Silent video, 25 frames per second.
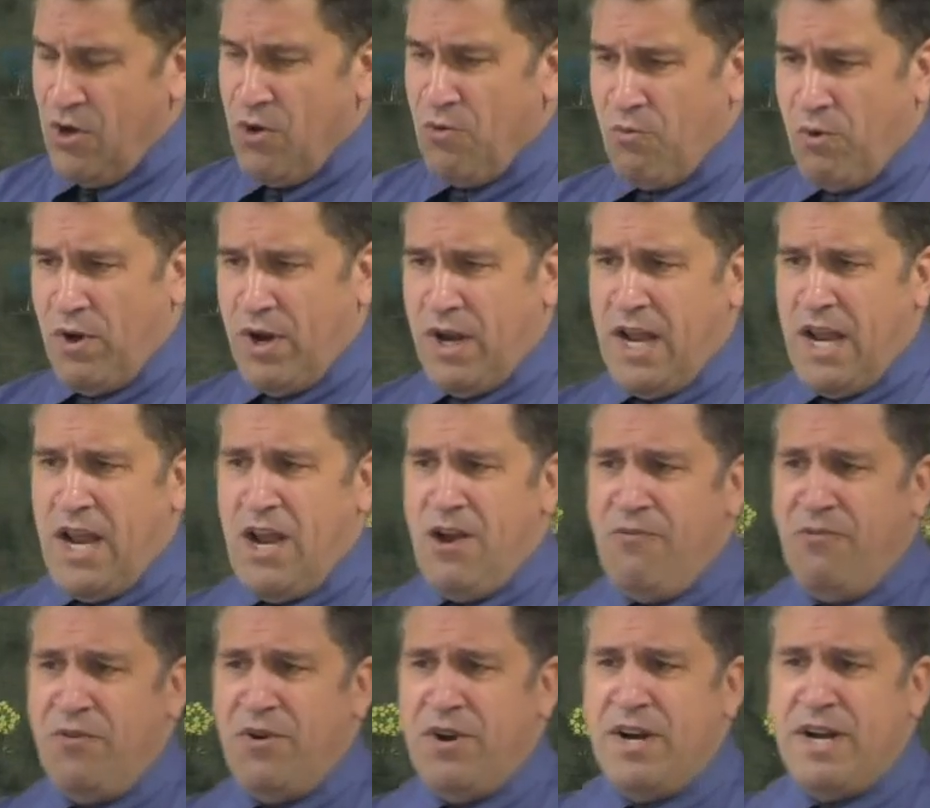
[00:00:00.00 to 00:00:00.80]

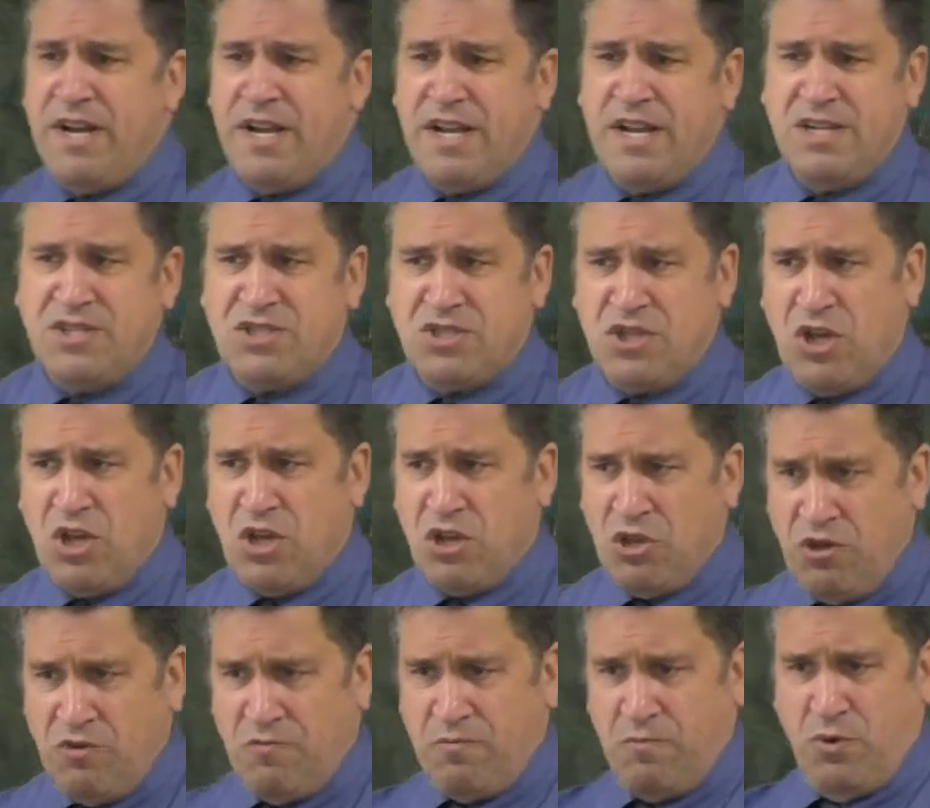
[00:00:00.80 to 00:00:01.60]
Whatever it is
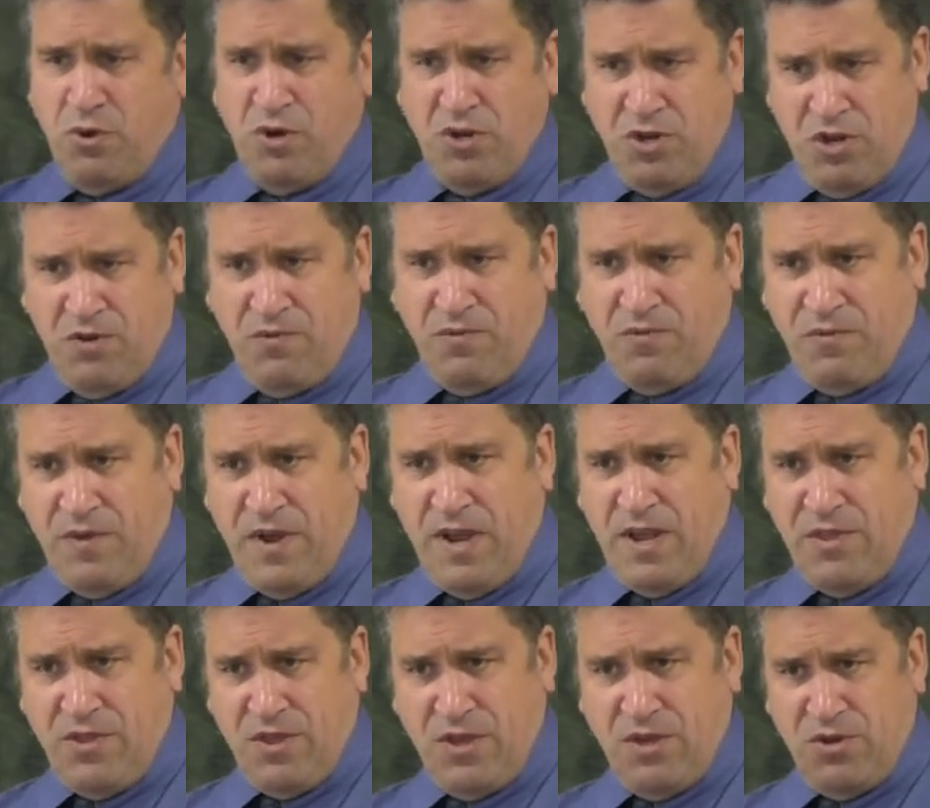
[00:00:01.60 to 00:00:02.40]
you put your
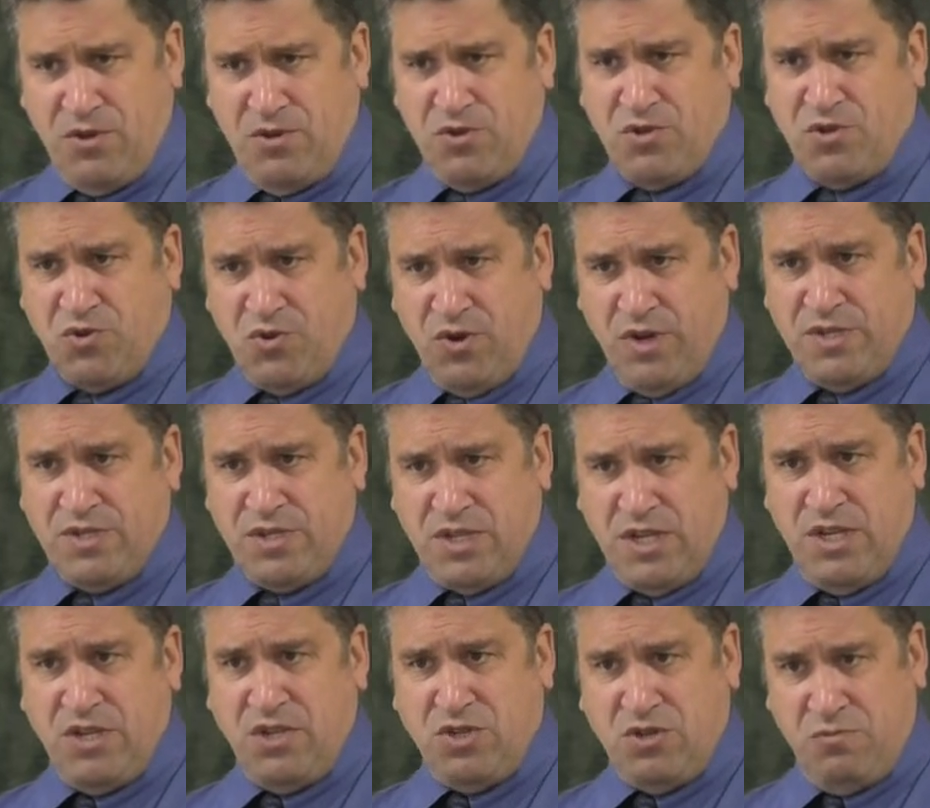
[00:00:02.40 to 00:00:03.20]
faith and your
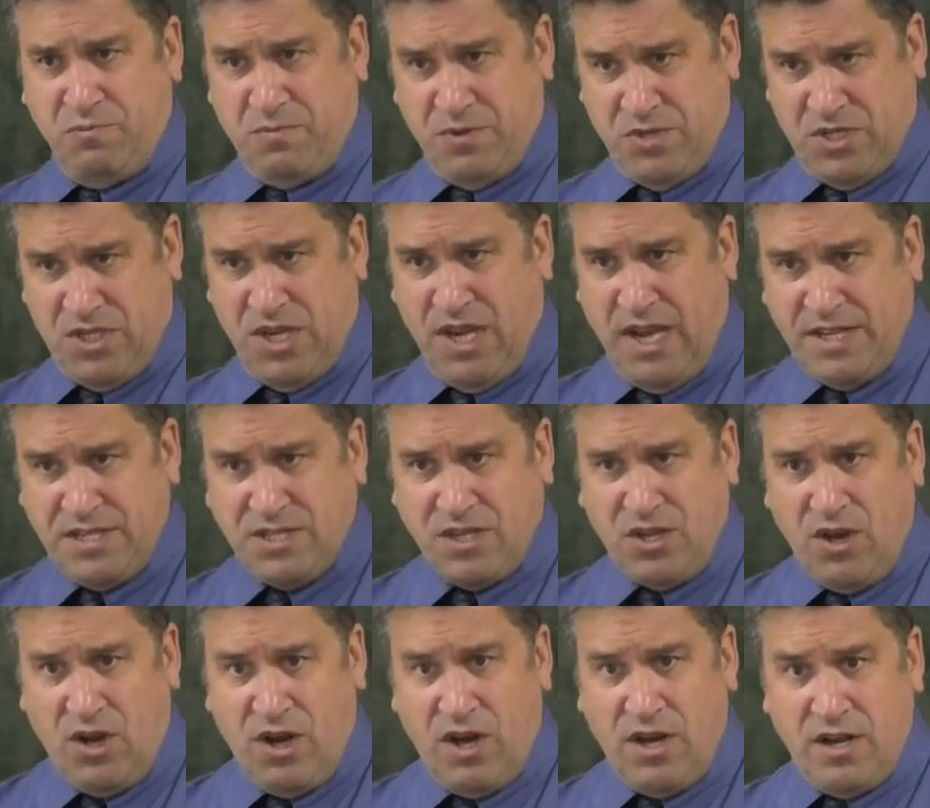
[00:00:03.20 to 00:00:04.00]
trust into
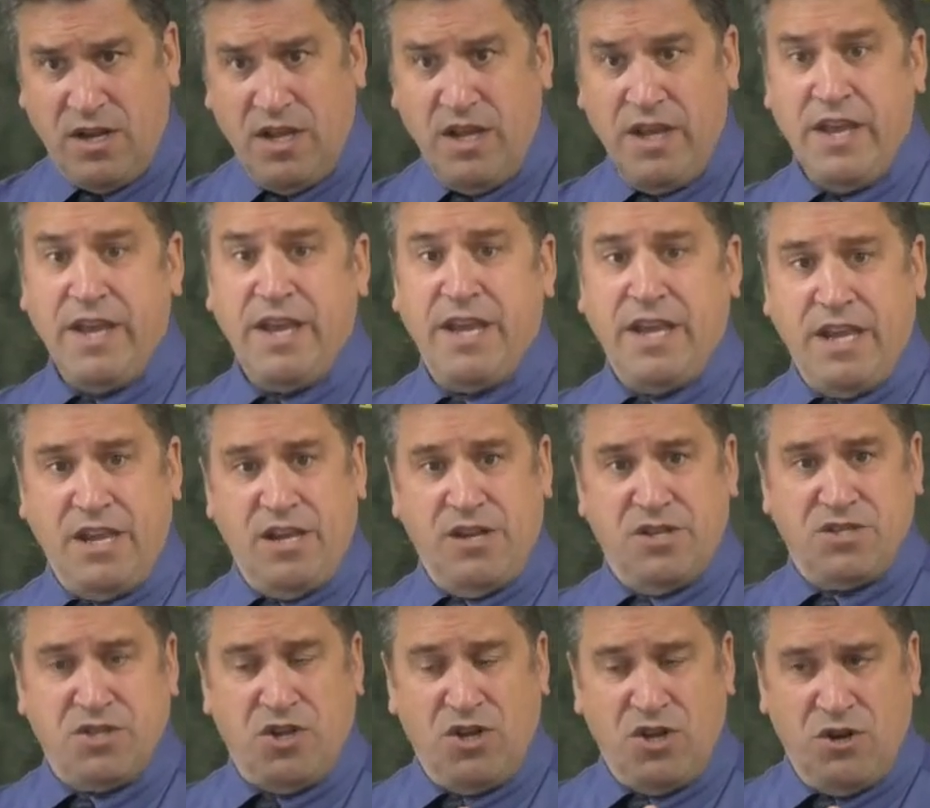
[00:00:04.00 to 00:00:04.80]
besides God,
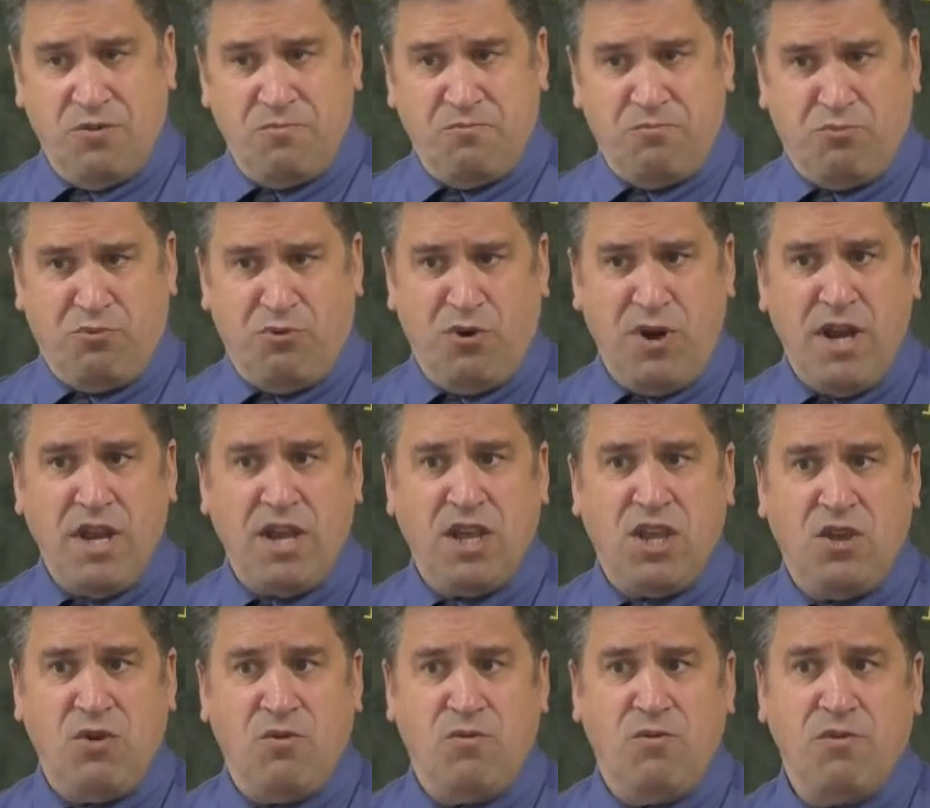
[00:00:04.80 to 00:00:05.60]
he is going to
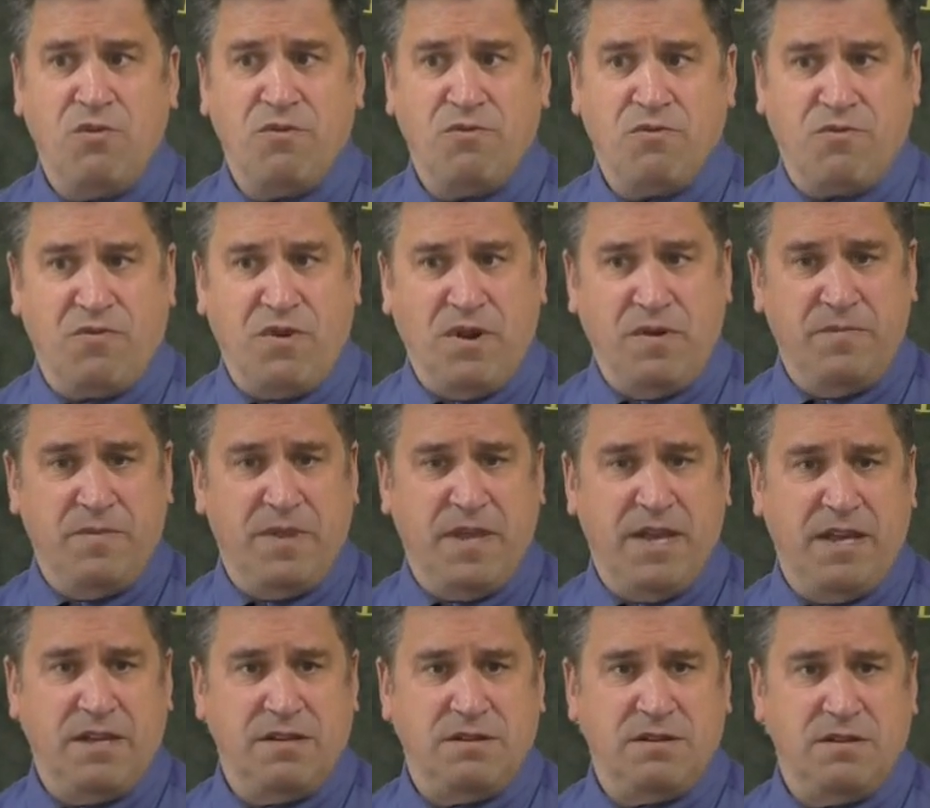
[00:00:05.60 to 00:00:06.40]
break you from
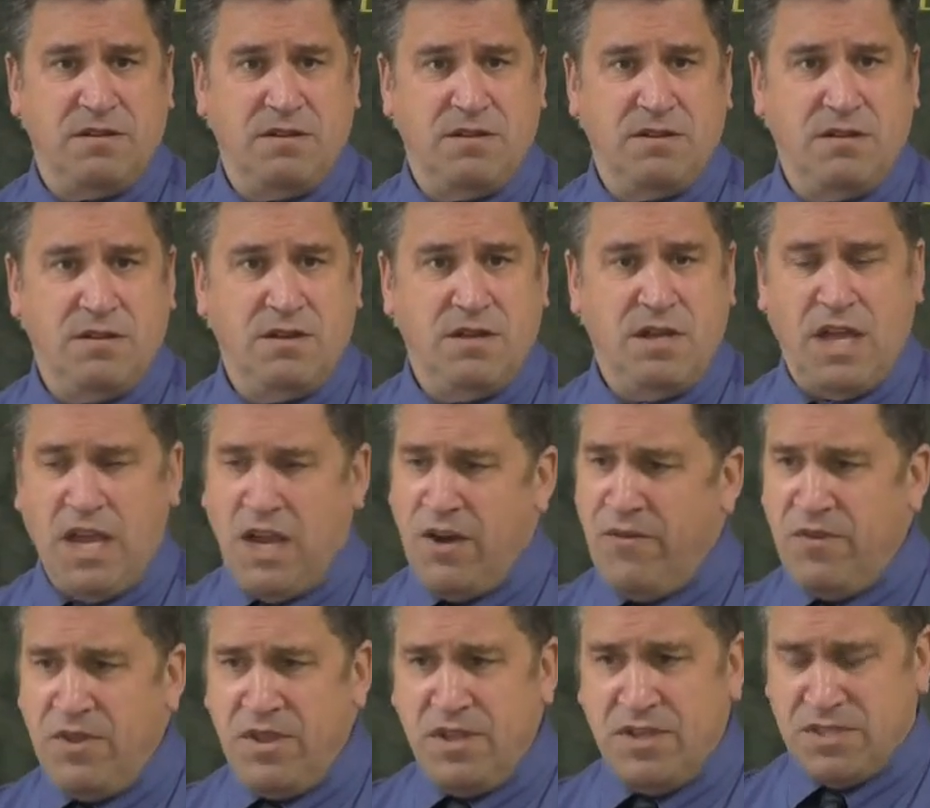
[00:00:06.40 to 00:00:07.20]
that.
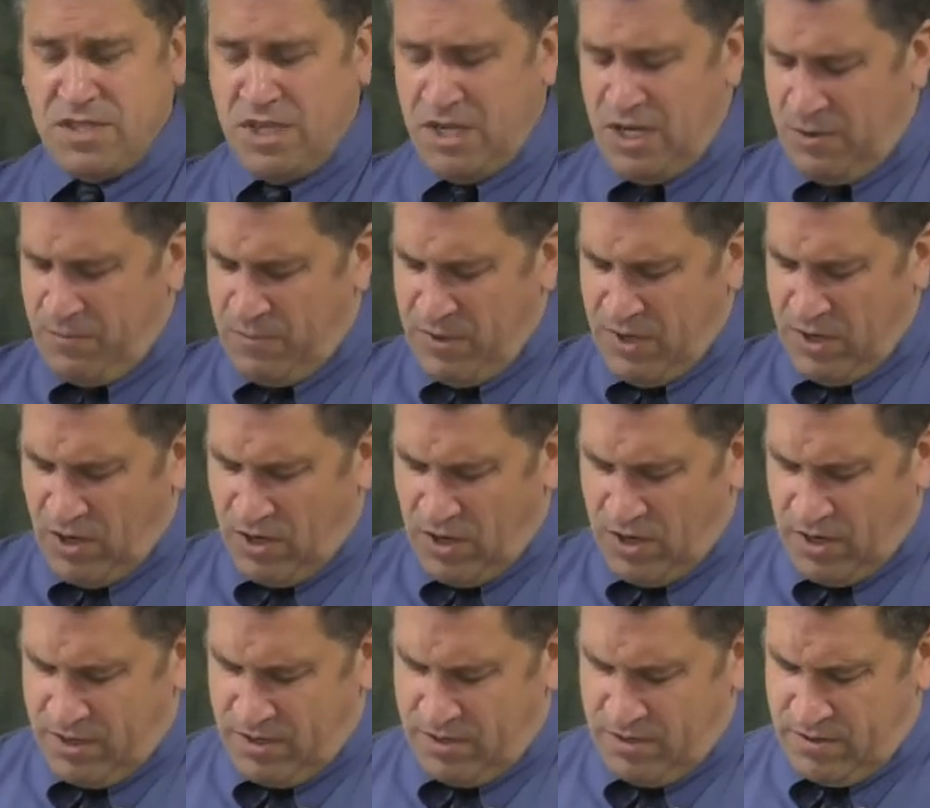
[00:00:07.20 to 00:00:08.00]
Everything's going to be
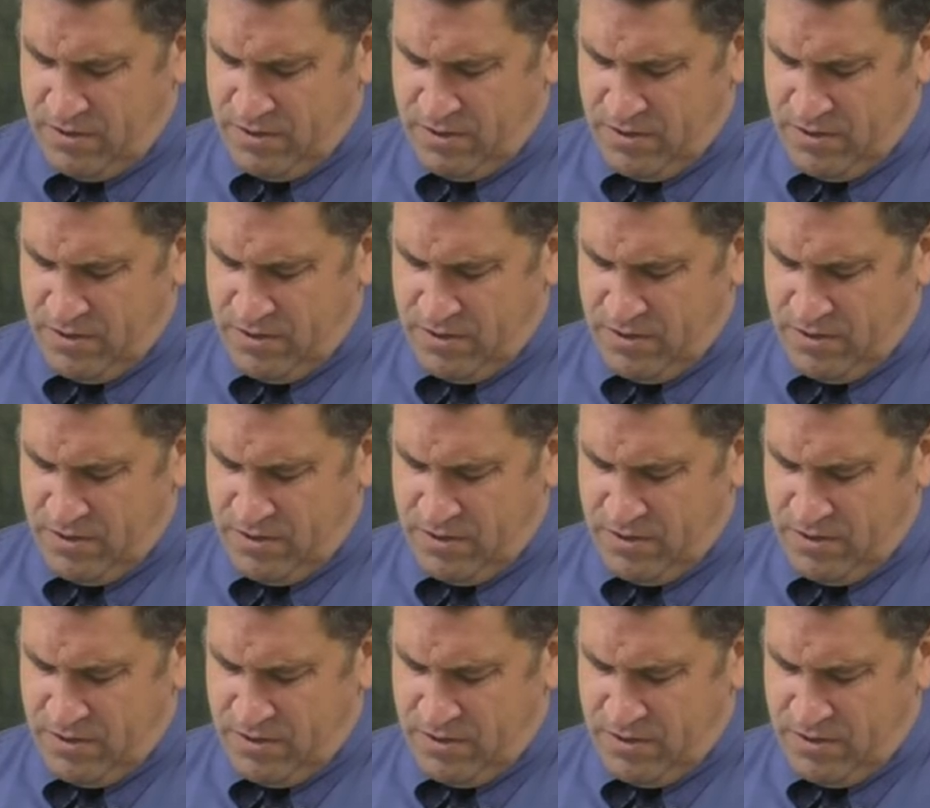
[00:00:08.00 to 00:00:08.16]
gone.